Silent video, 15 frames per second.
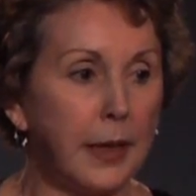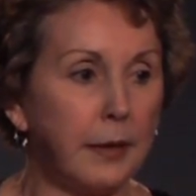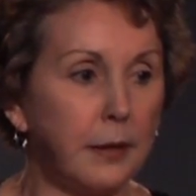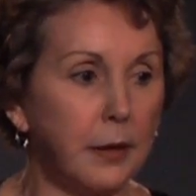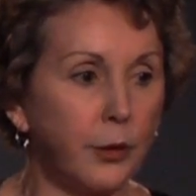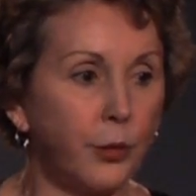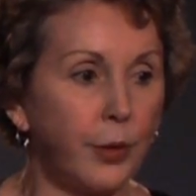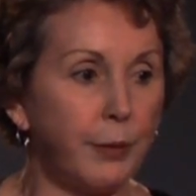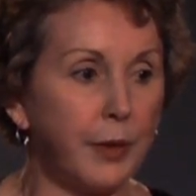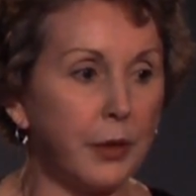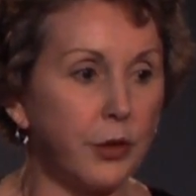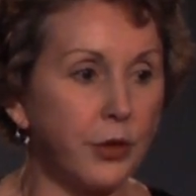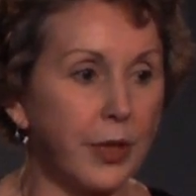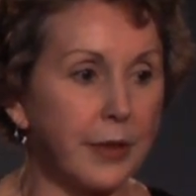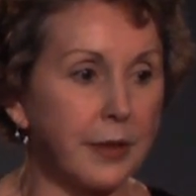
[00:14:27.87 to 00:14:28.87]
in the
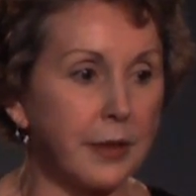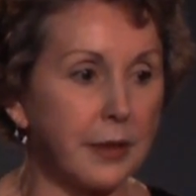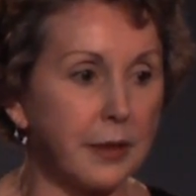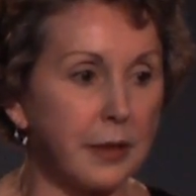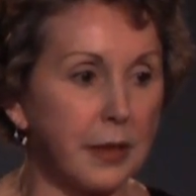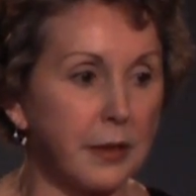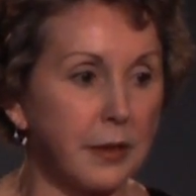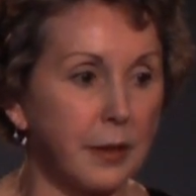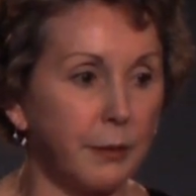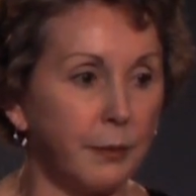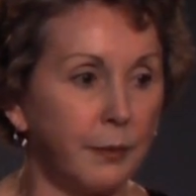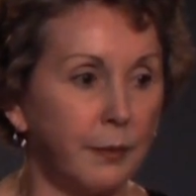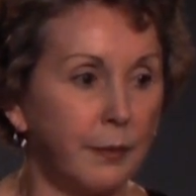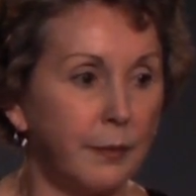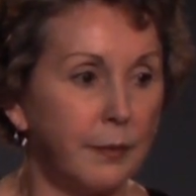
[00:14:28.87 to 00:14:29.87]
criminal justice
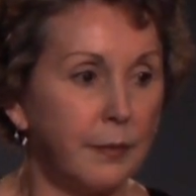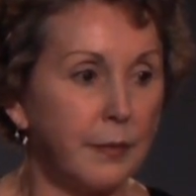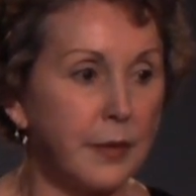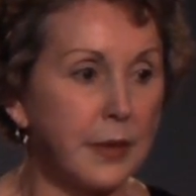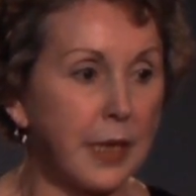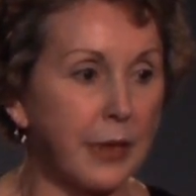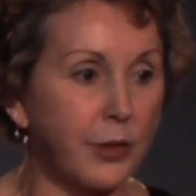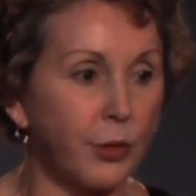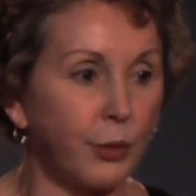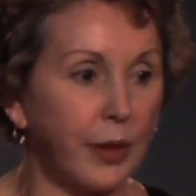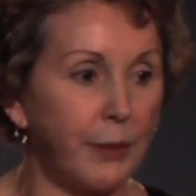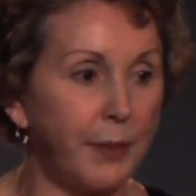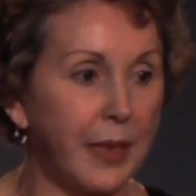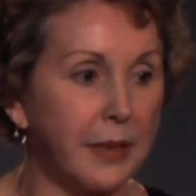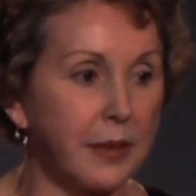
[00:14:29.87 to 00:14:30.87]
system,
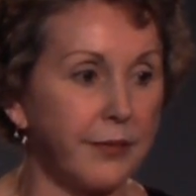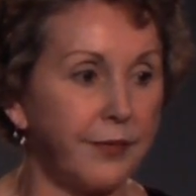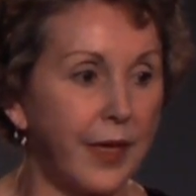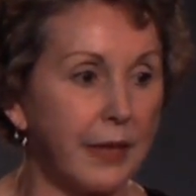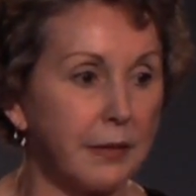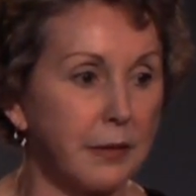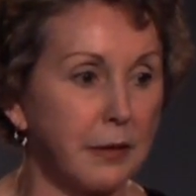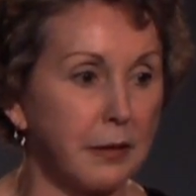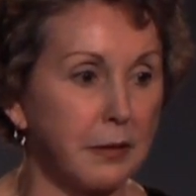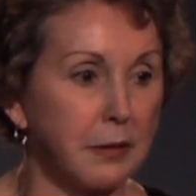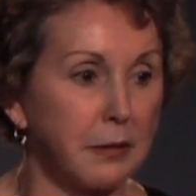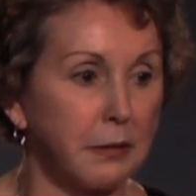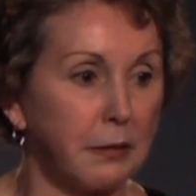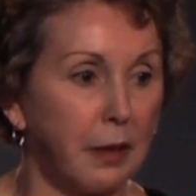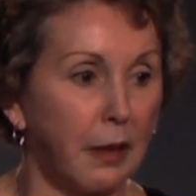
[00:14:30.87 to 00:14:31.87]
sexually based
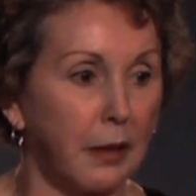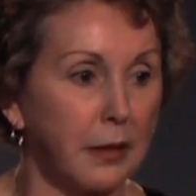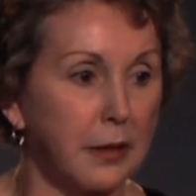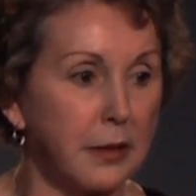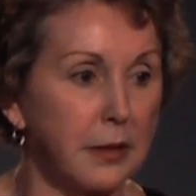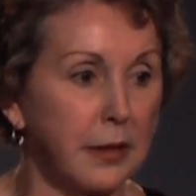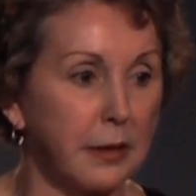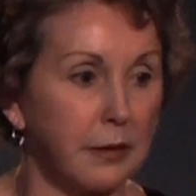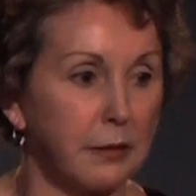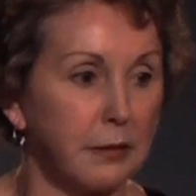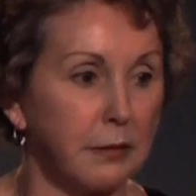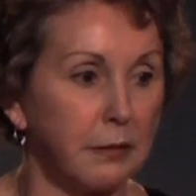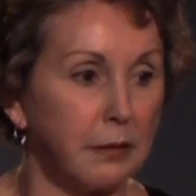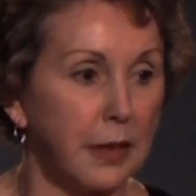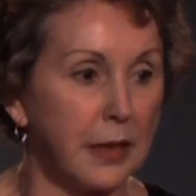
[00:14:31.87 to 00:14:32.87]
offenses are considered
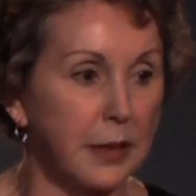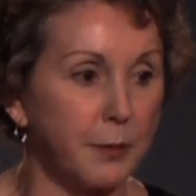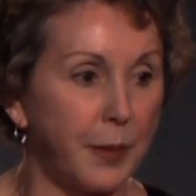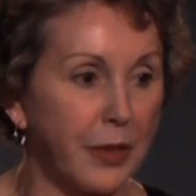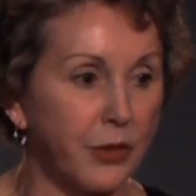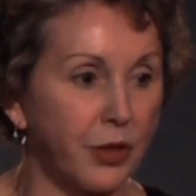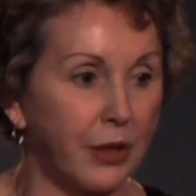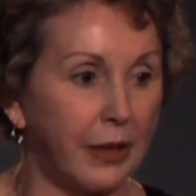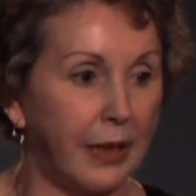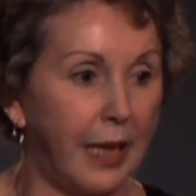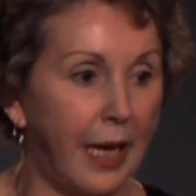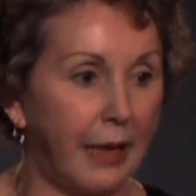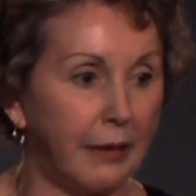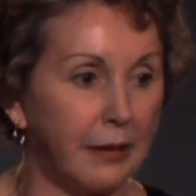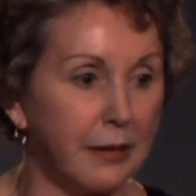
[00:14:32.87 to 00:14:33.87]
especially
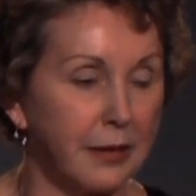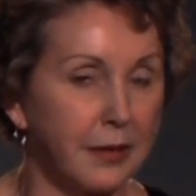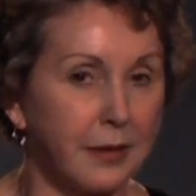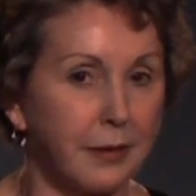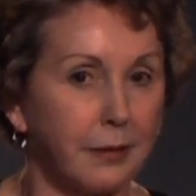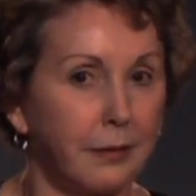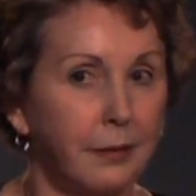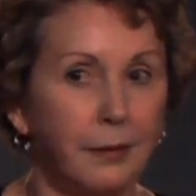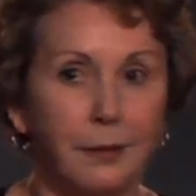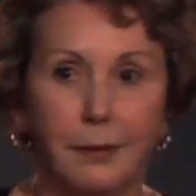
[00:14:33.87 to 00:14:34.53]
heinous.